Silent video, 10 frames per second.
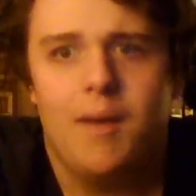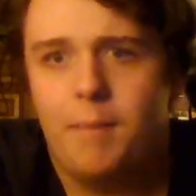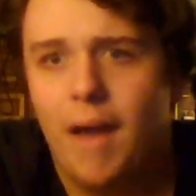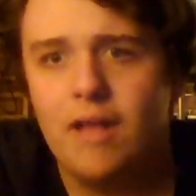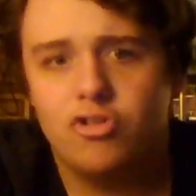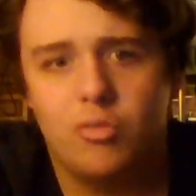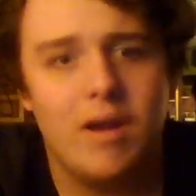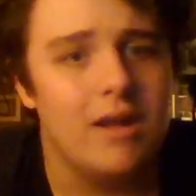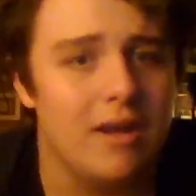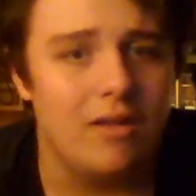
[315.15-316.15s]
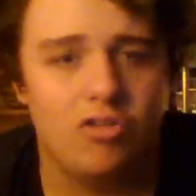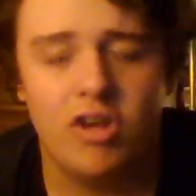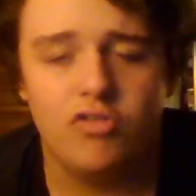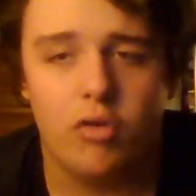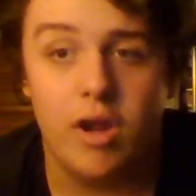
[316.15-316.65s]
Pacioretty, in exchange
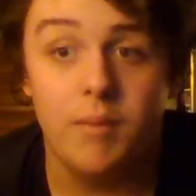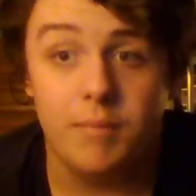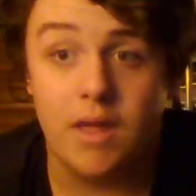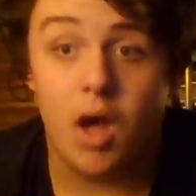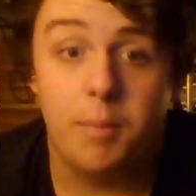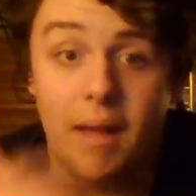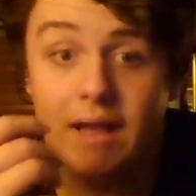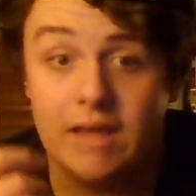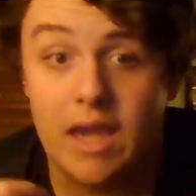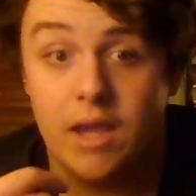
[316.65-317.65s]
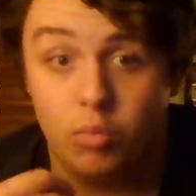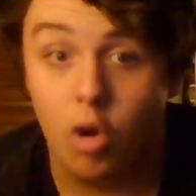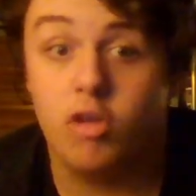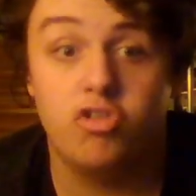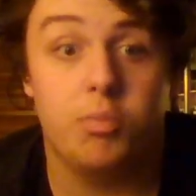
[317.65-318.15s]
for him, they got back a
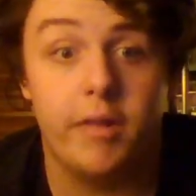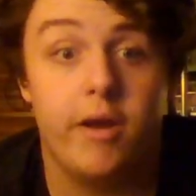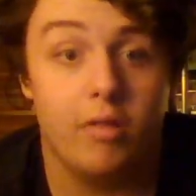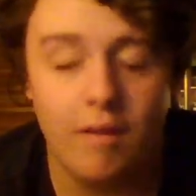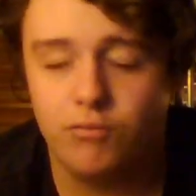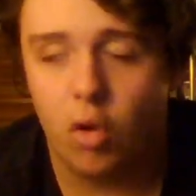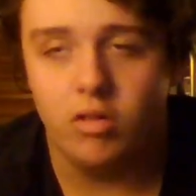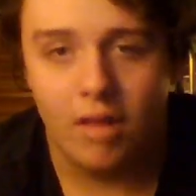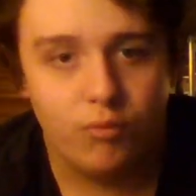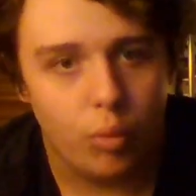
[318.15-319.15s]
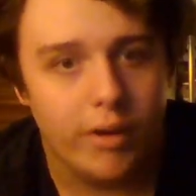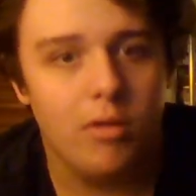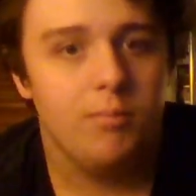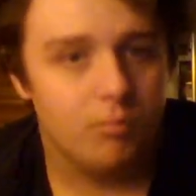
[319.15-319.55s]
roster player, a left winger,